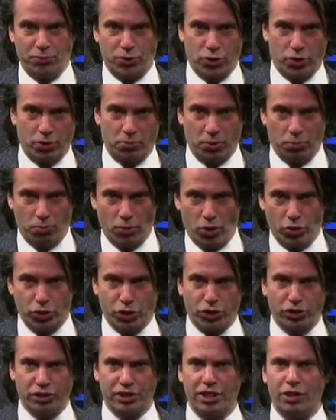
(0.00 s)
thermal
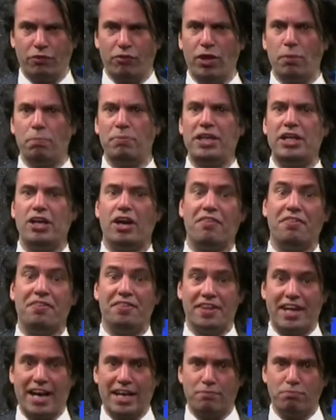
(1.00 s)
motion, there will be a
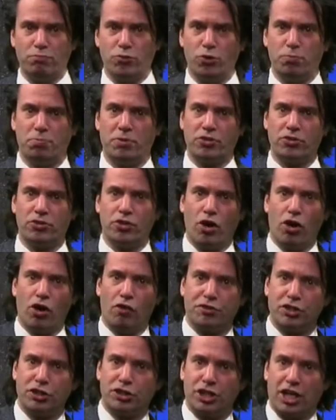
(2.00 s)
net movement
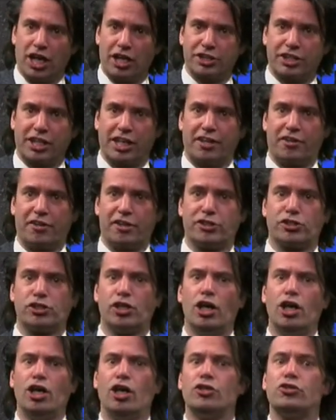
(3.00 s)
of the charge carriers
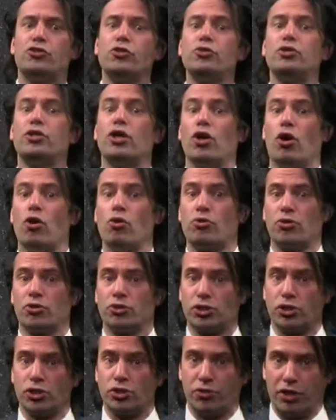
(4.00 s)
to the low
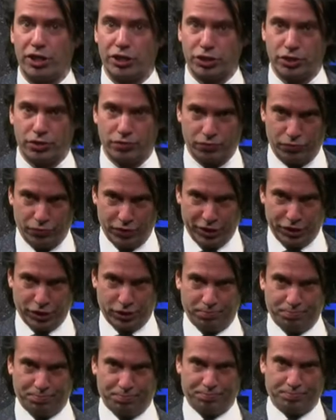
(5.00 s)
concentration
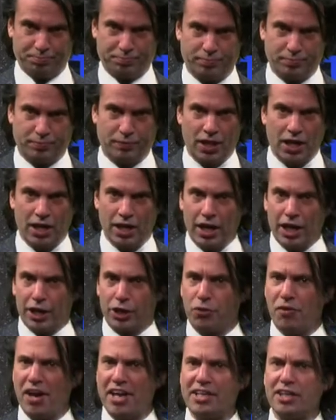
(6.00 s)
region,
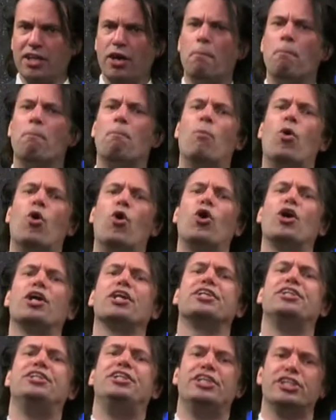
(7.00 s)
creating a more
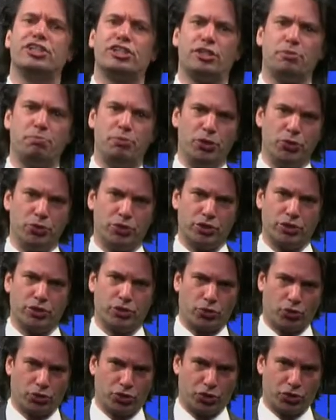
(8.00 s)
distributed
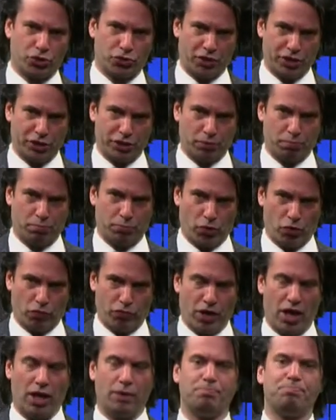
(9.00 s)
concentration
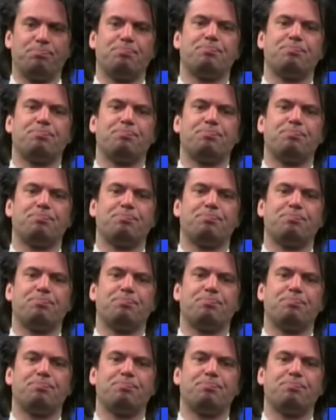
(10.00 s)
profile.